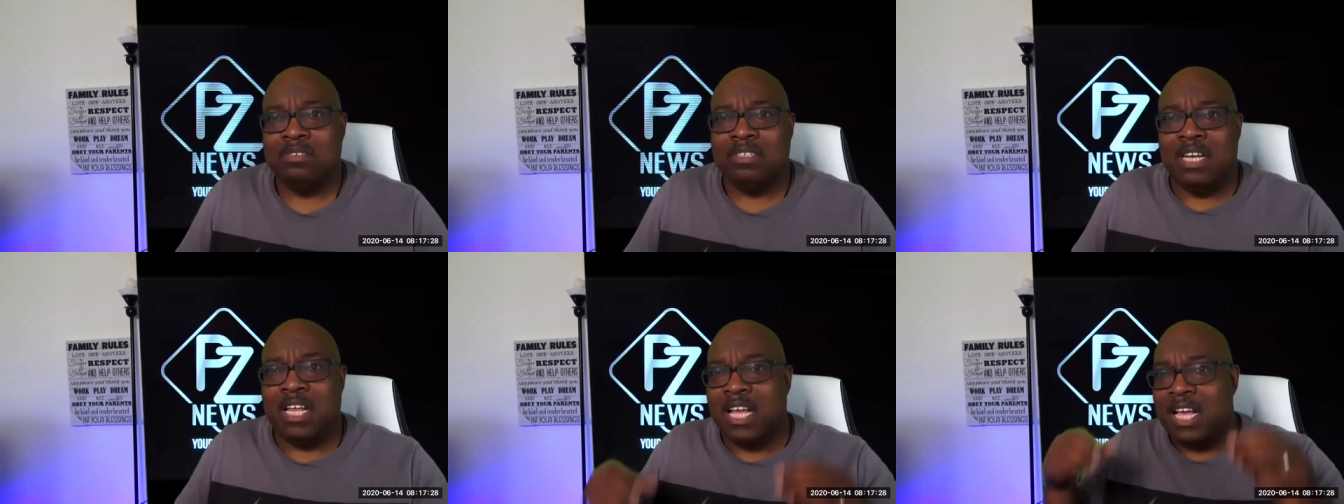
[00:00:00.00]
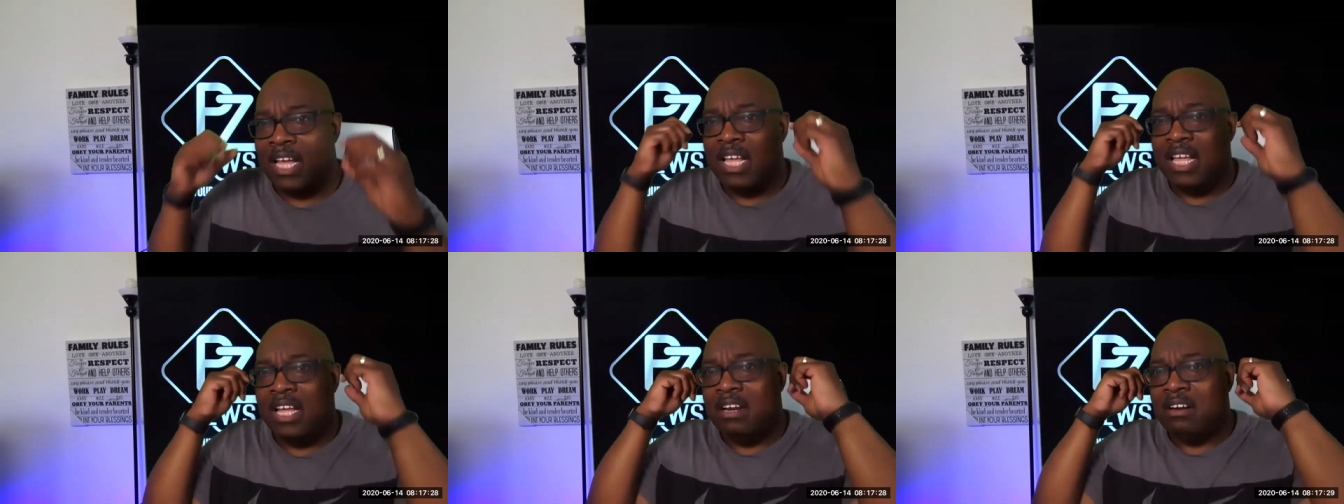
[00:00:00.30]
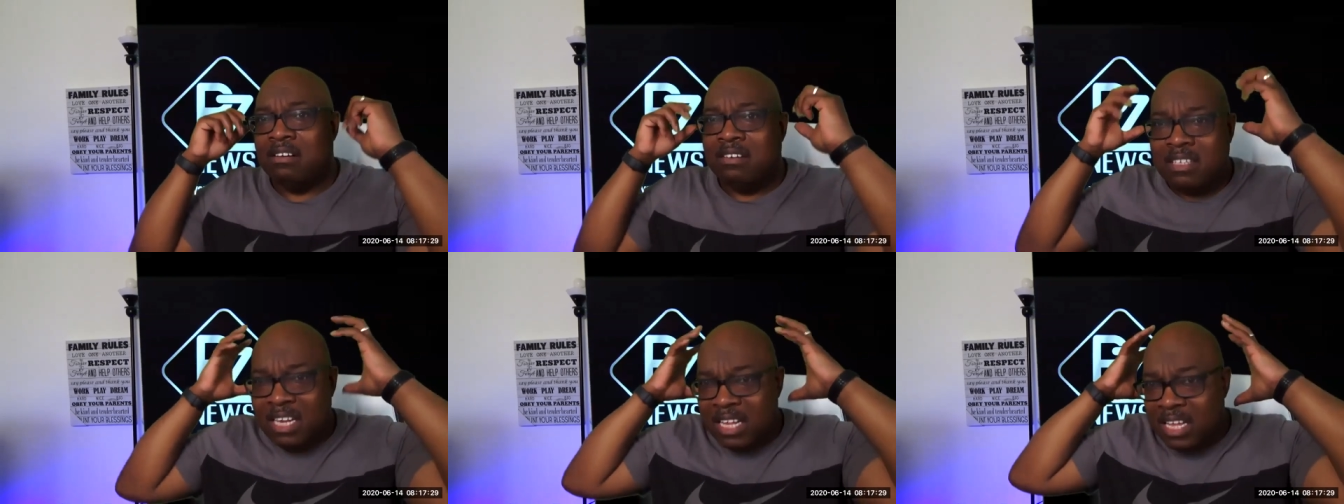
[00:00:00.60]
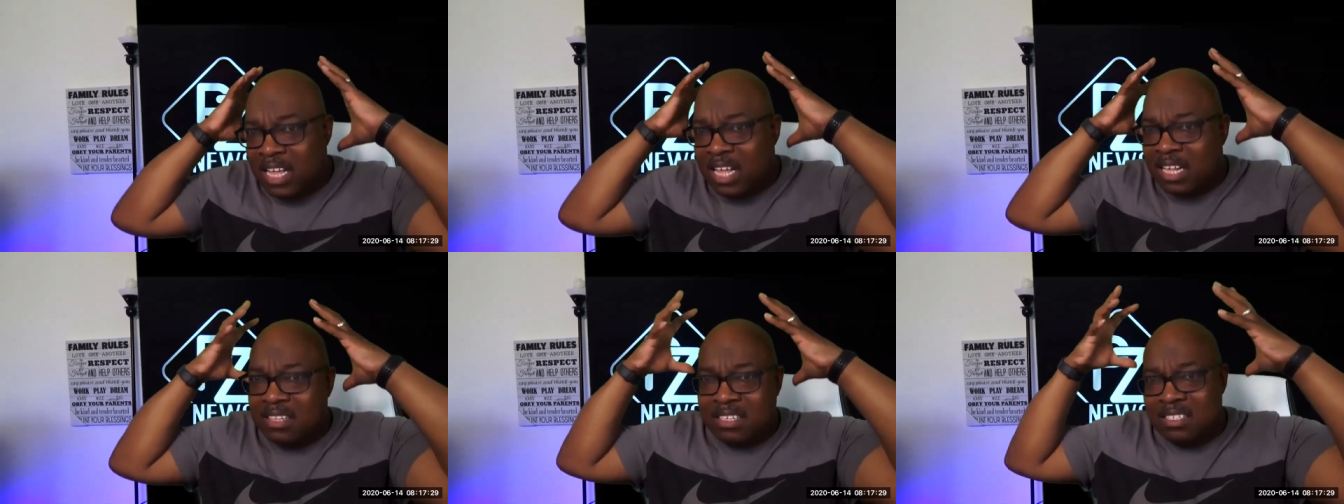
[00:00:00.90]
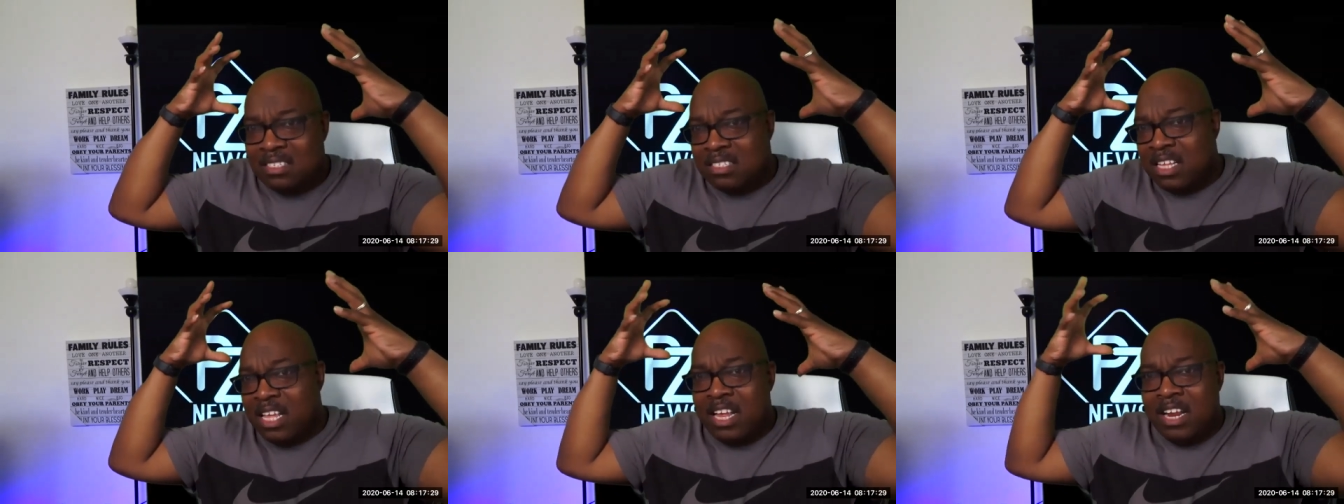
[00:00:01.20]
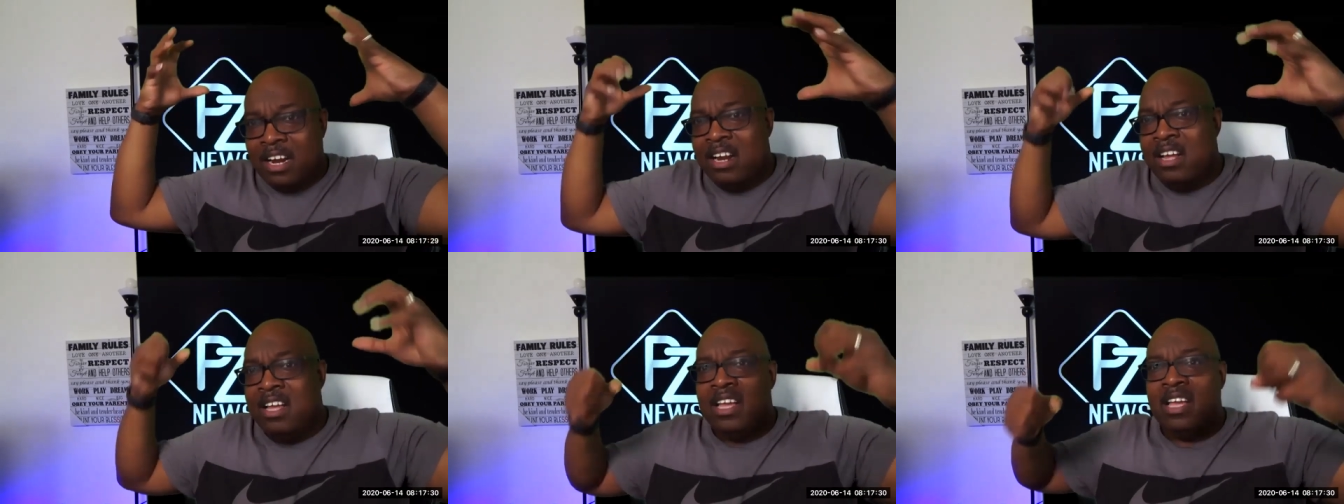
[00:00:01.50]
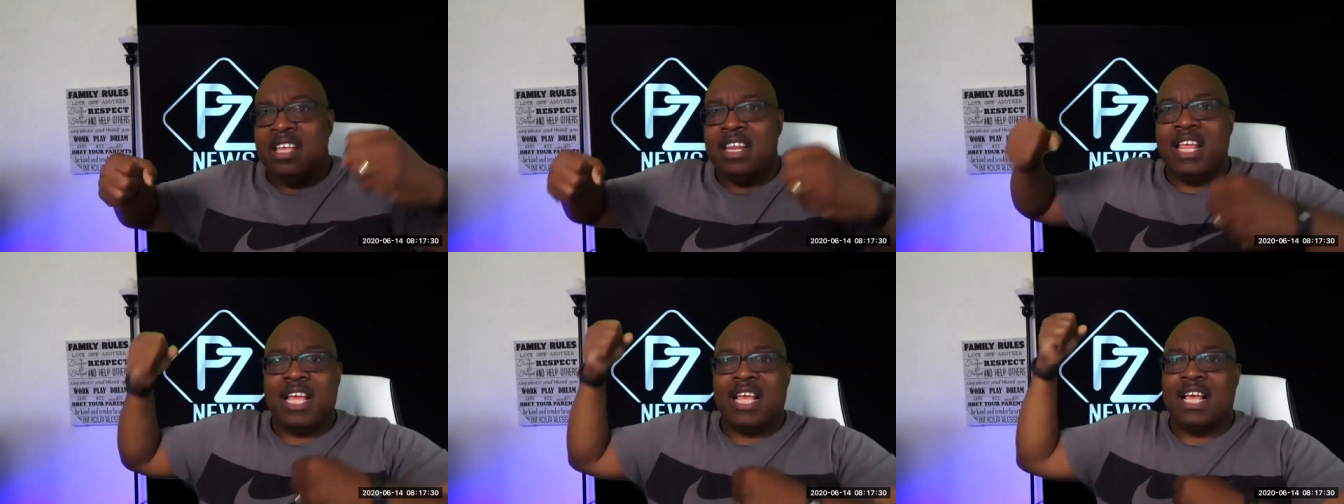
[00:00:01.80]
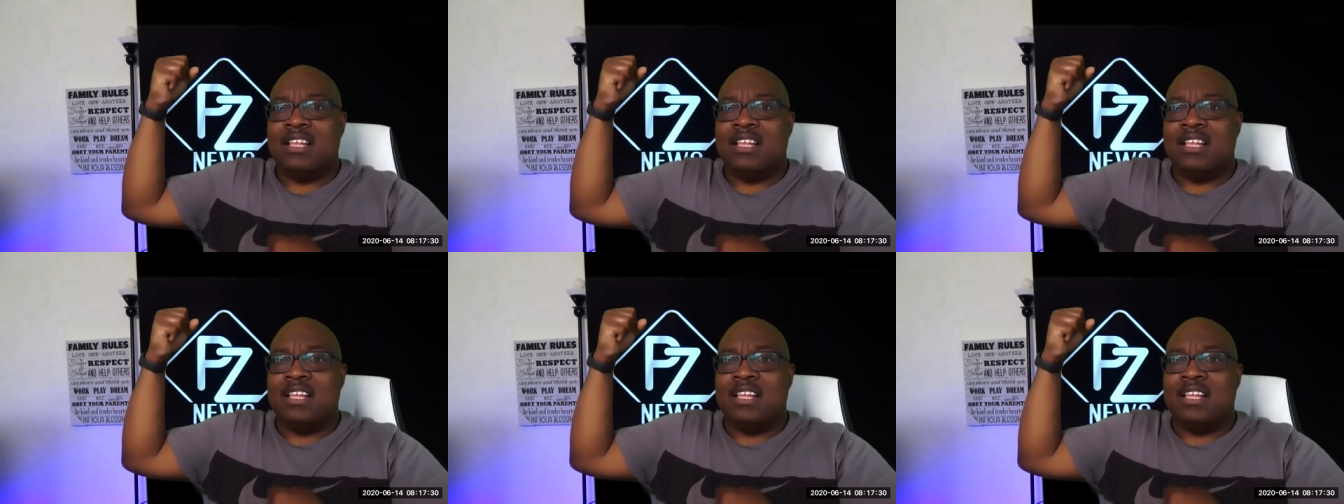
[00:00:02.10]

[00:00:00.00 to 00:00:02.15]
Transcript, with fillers: and they got ear, they got these hair, they